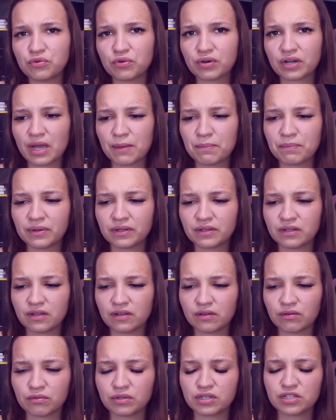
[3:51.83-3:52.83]
will happen
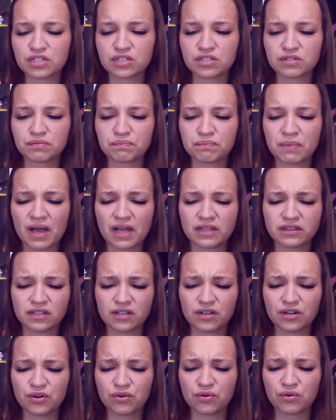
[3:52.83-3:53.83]
this is
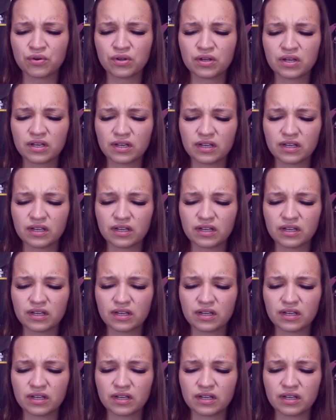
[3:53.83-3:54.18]
panel